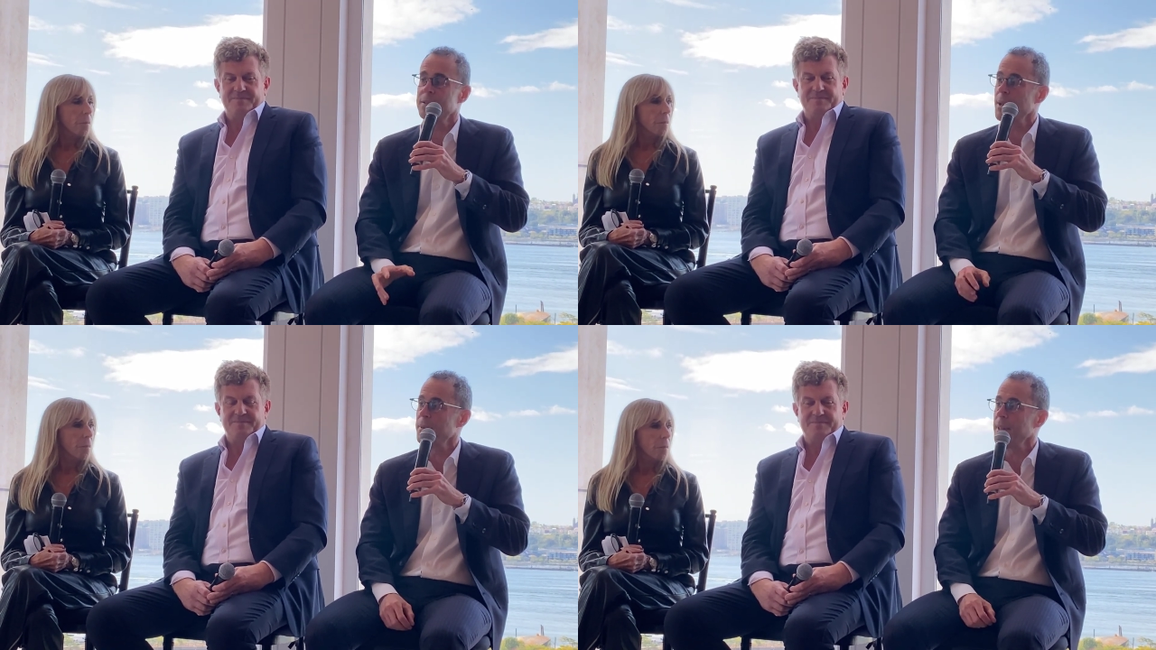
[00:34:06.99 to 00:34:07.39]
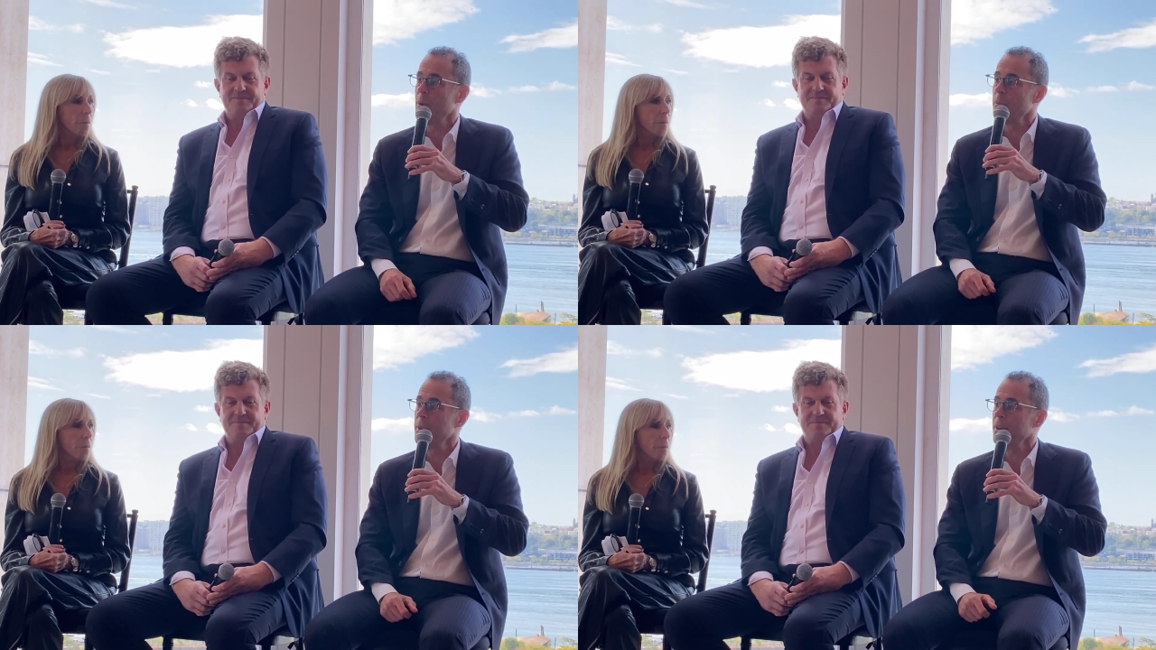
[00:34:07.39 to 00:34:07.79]
Speaker 1: it's something
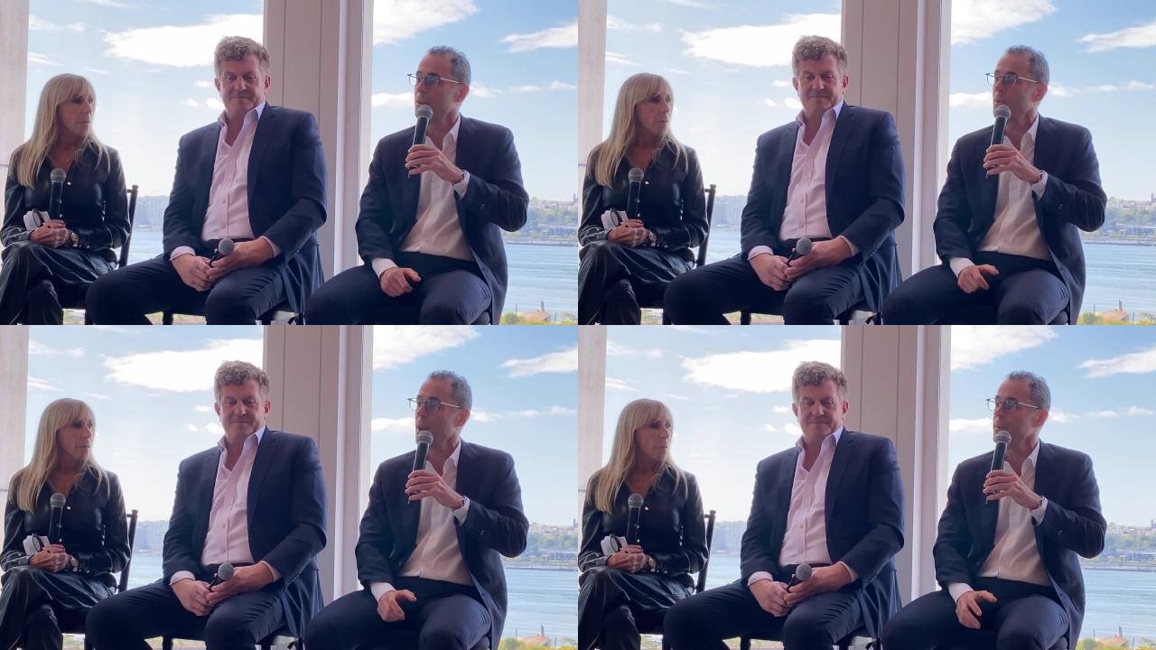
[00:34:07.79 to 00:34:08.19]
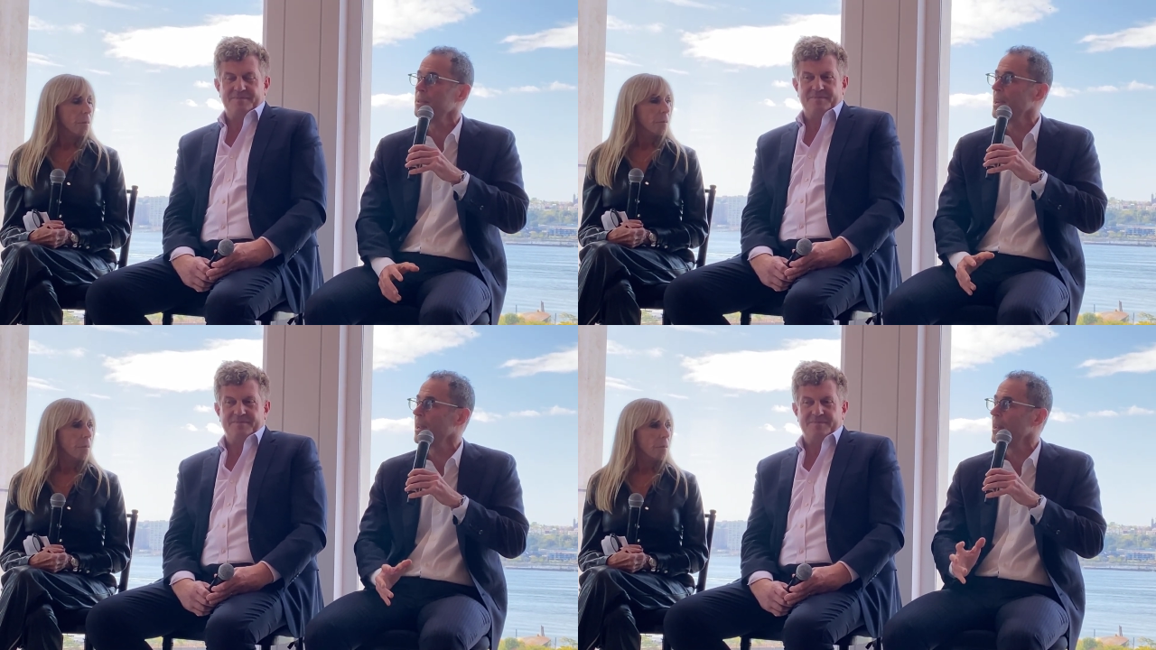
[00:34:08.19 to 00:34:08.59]
that will be
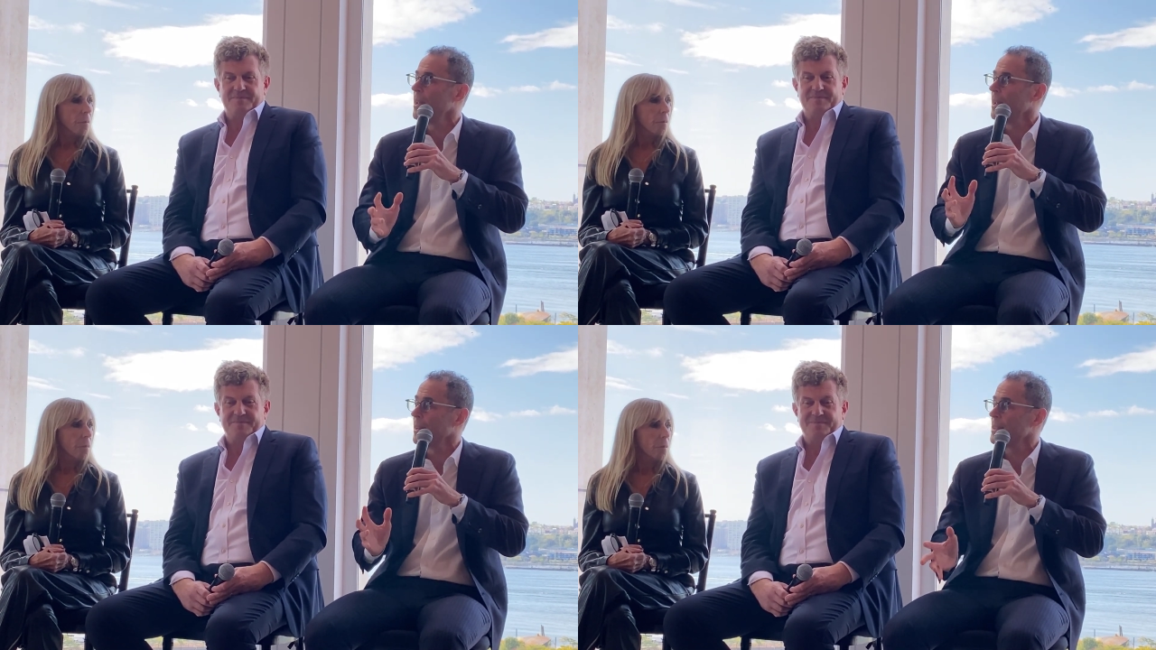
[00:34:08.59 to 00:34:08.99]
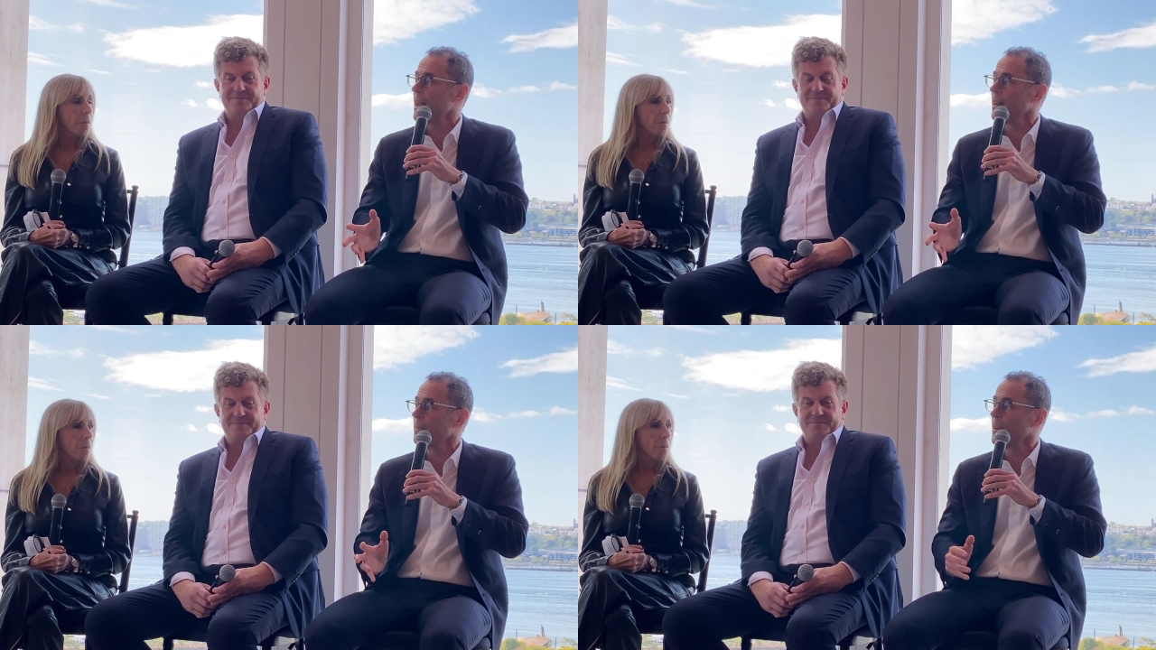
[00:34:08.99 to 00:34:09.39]
incredibly
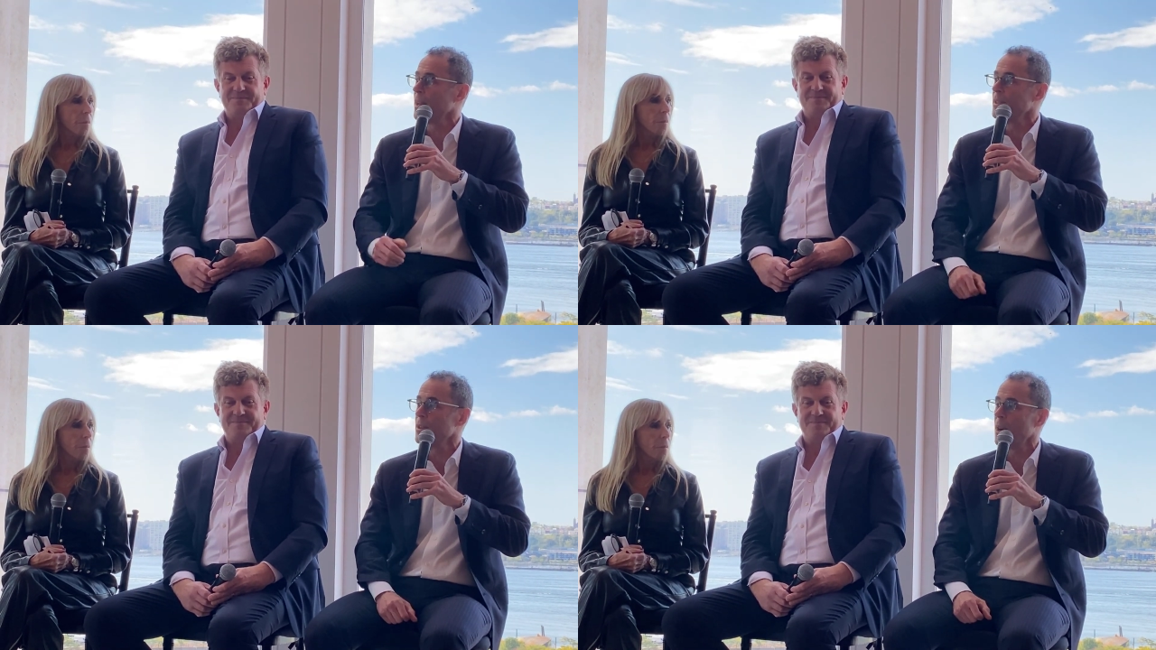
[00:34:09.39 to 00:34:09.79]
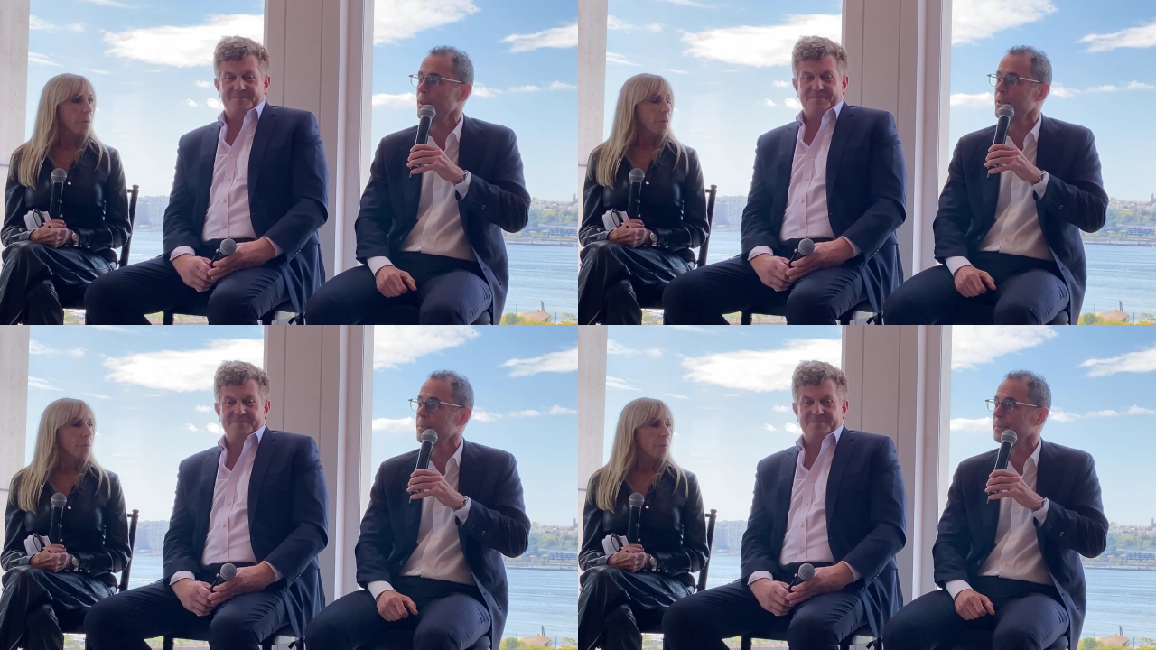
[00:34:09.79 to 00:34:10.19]
exciting for Hudson Yards.